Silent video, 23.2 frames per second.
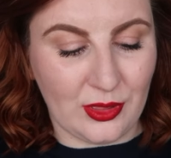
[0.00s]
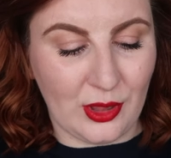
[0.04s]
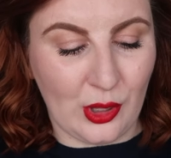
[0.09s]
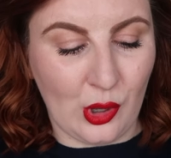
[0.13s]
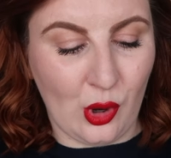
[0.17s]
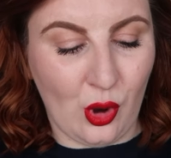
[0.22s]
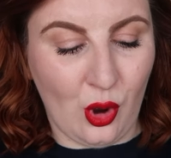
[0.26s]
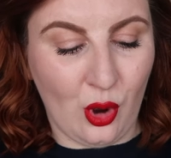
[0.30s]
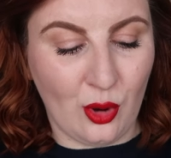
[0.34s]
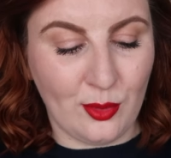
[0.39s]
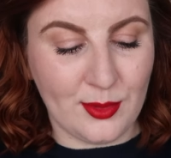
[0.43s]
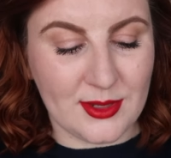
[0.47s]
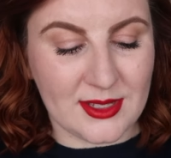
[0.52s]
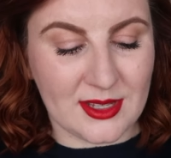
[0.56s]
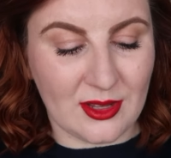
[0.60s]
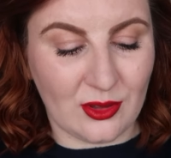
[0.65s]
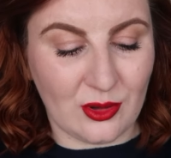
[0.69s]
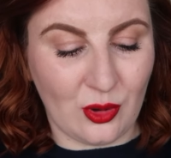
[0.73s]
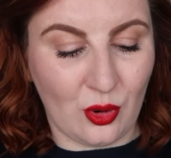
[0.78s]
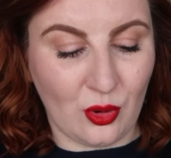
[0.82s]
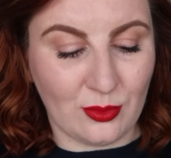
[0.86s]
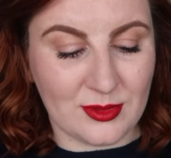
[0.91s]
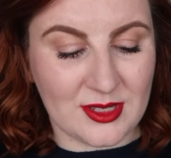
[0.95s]
the Always
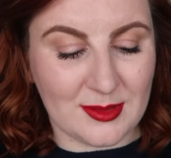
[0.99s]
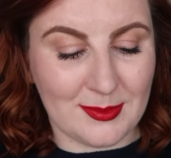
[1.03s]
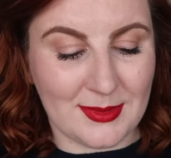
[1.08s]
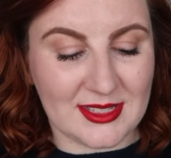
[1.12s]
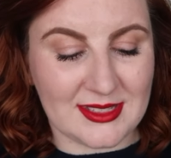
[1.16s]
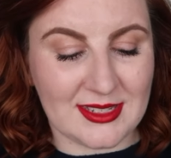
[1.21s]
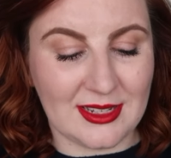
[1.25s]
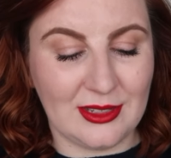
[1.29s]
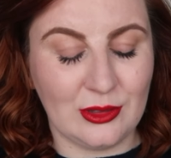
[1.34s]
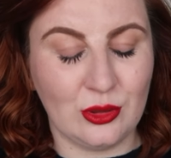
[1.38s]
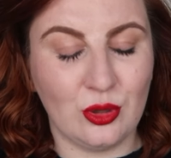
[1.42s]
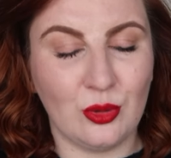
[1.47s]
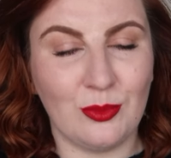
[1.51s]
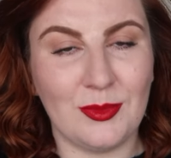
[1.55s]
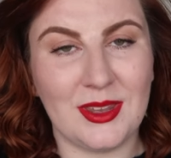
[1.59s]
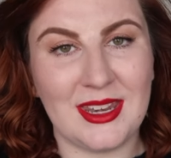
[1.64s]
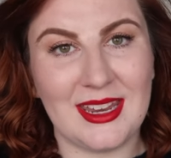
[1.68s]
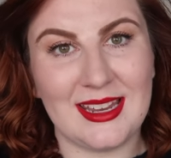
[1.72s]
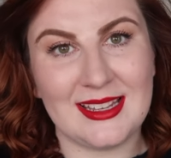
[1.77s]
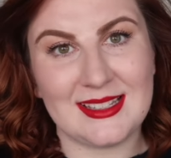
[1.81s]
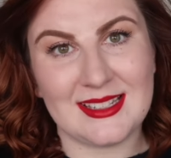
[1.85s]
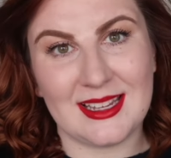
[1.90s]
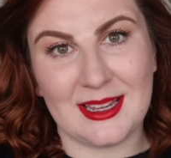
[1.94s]
On Optimist
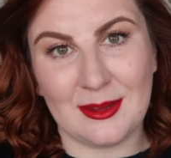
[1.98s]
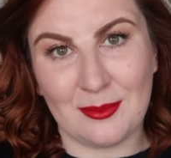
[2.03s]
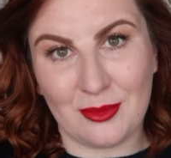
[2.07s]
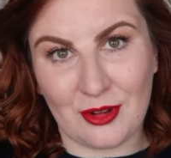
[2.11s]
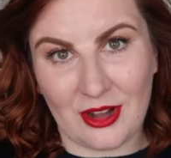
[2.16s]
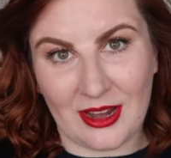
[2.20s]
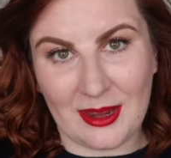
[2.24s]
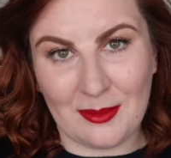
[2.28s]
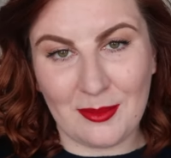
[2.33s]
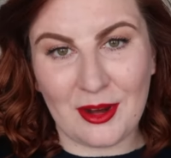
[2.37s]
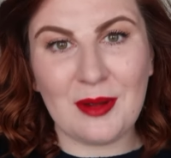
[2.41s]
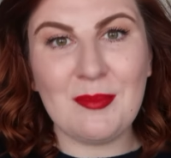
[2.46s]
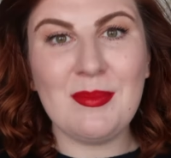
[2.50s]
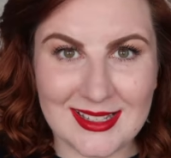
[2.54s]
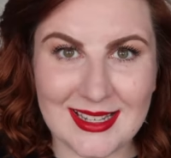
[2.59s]
Illuminating Primer.